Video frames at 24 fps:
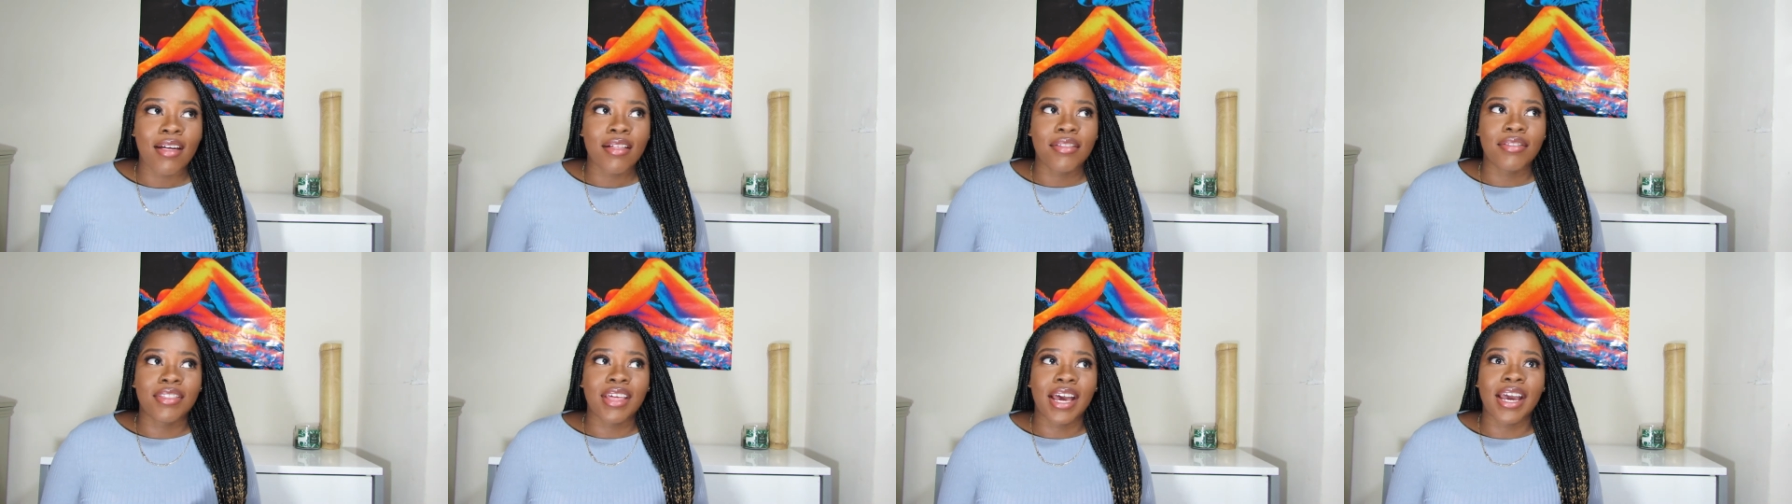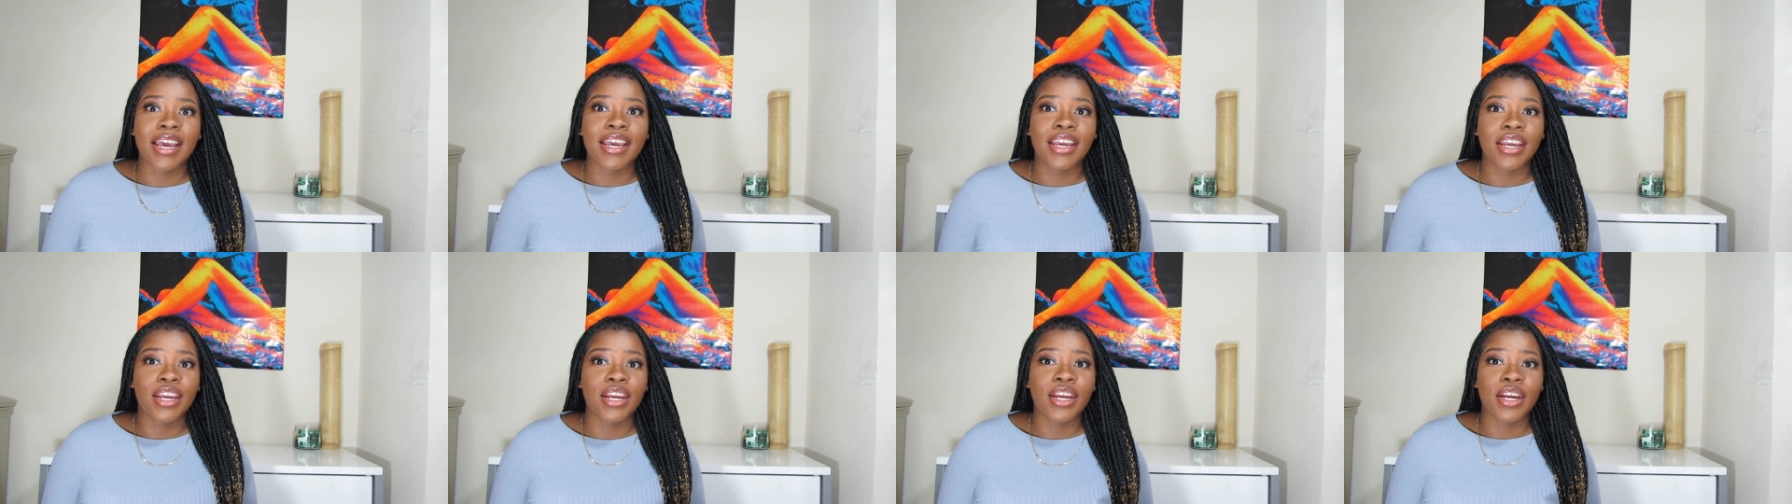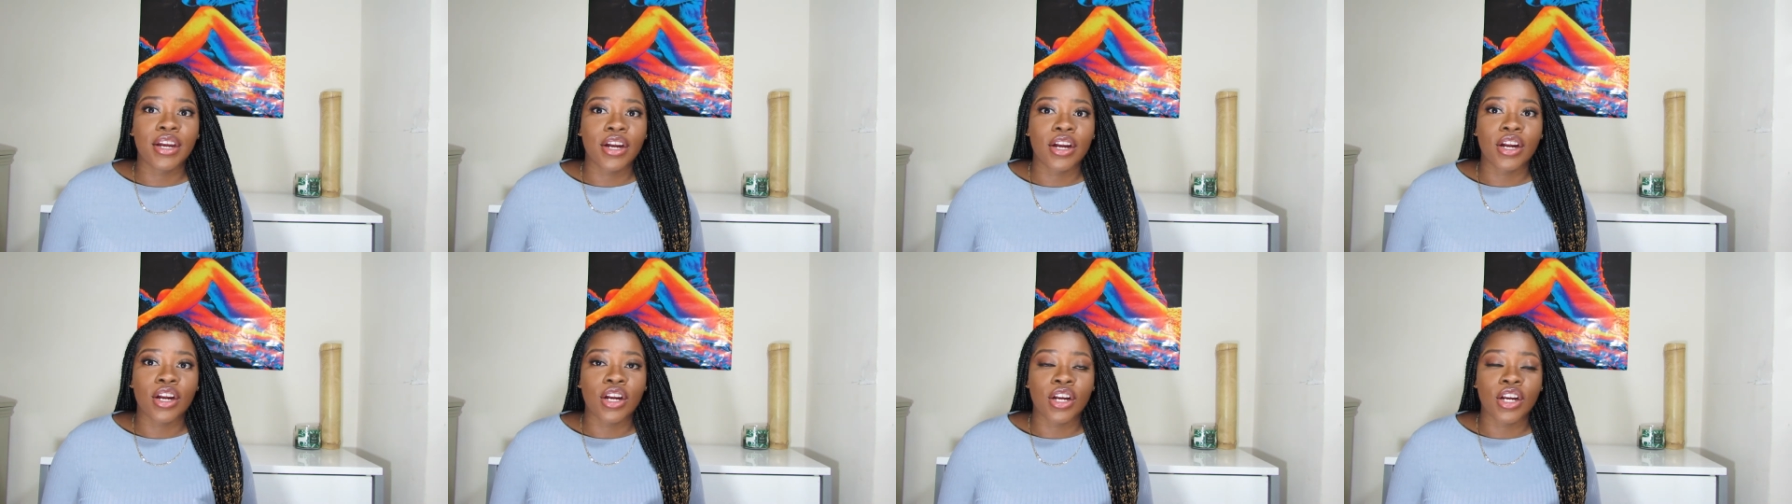that
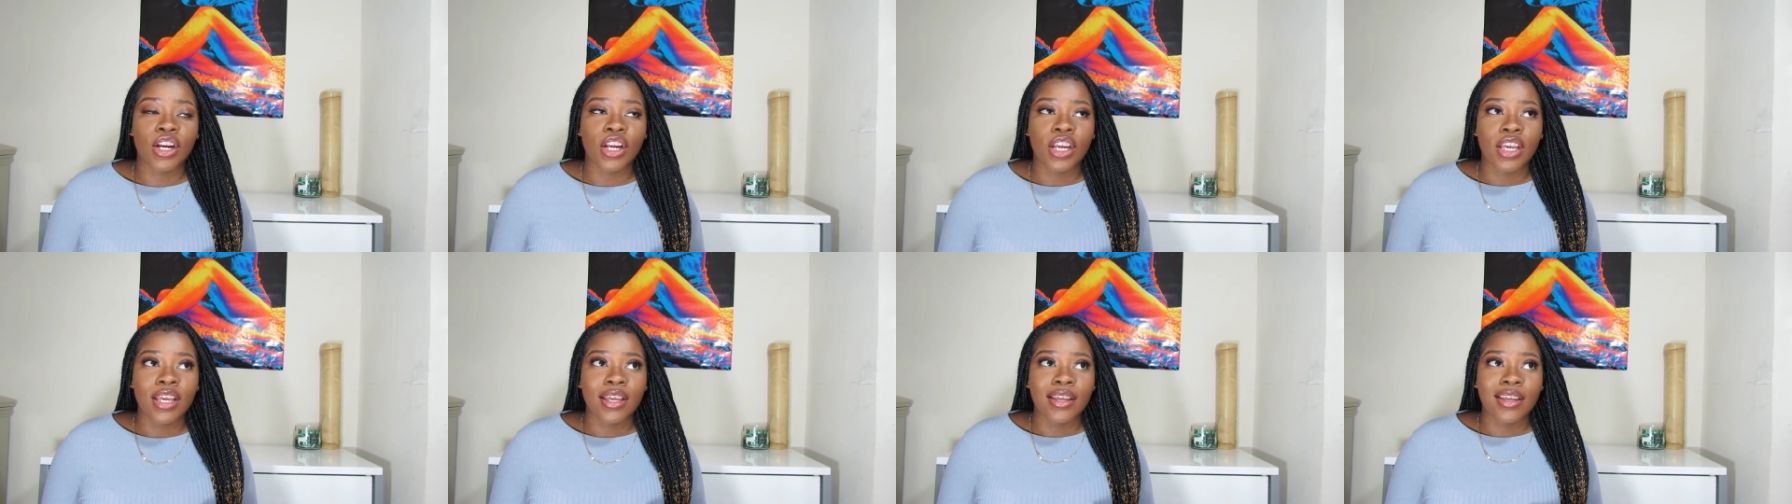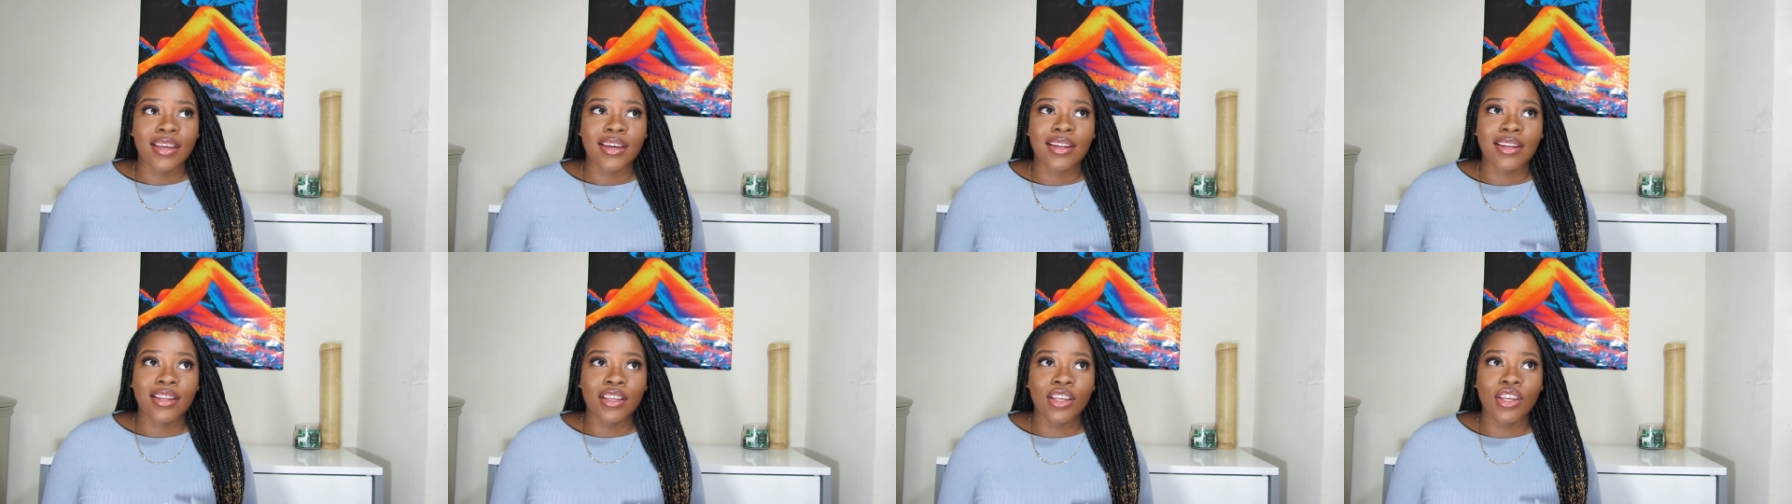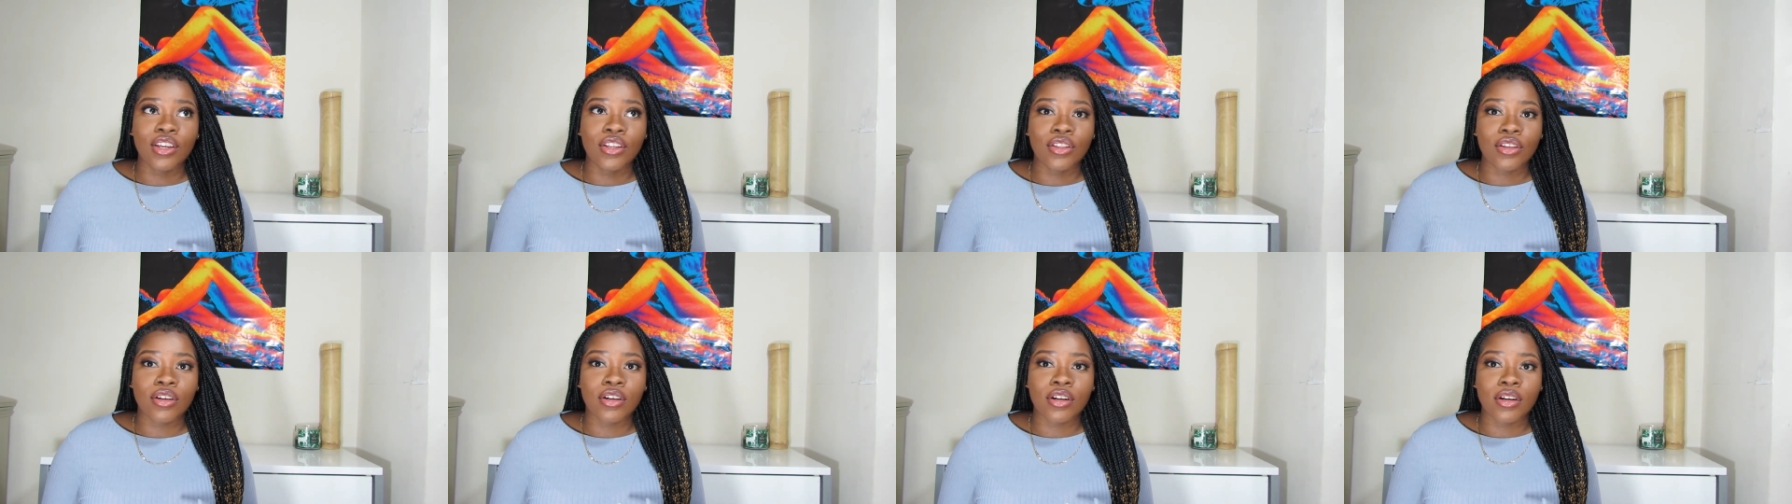hair can
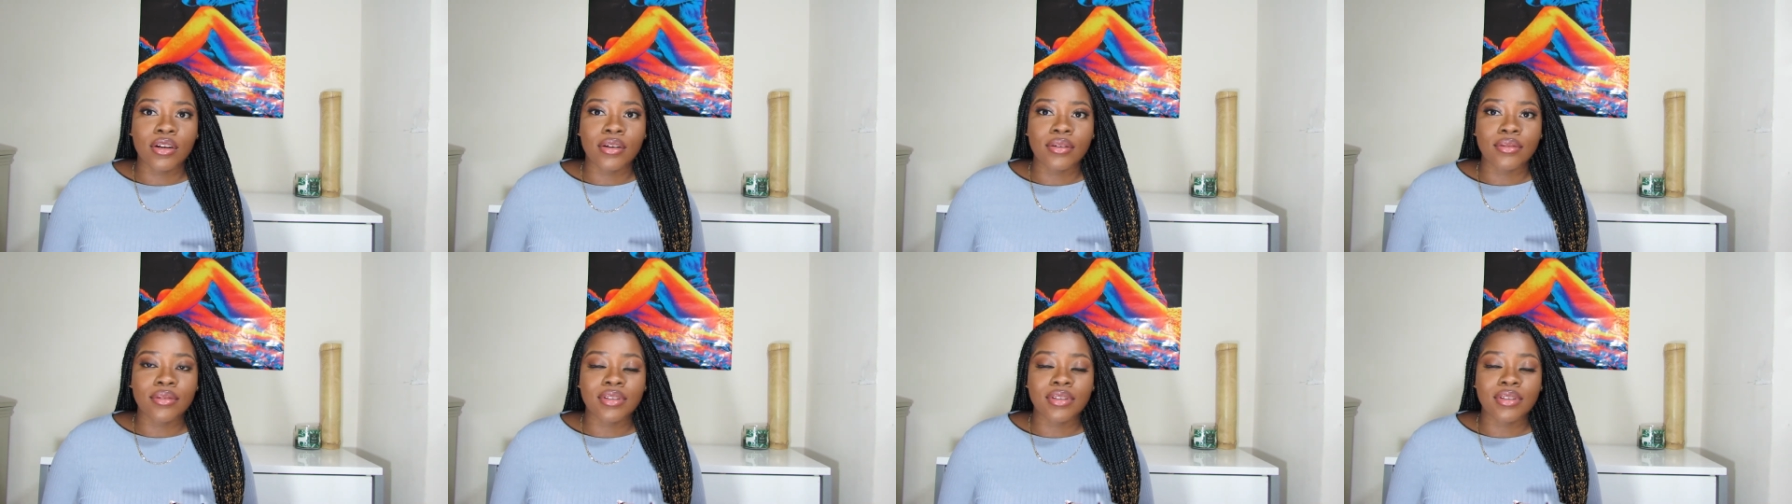either,